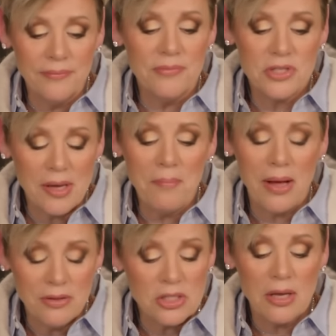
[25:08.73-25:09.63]
some
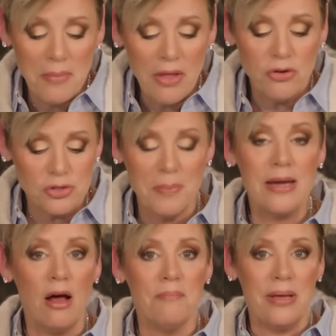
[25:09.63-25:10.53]
others may
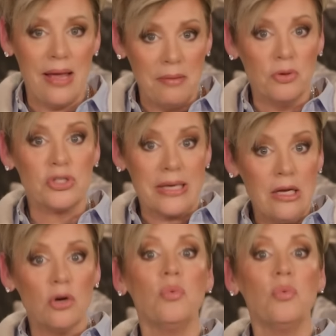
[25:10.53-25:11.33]
not be able to hear